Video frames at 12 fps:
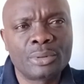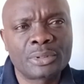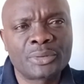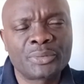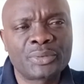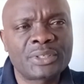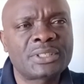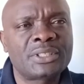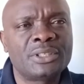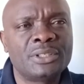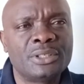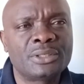The first thing
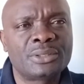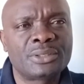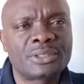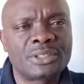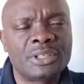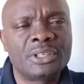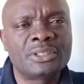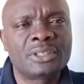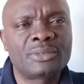you need to see is that,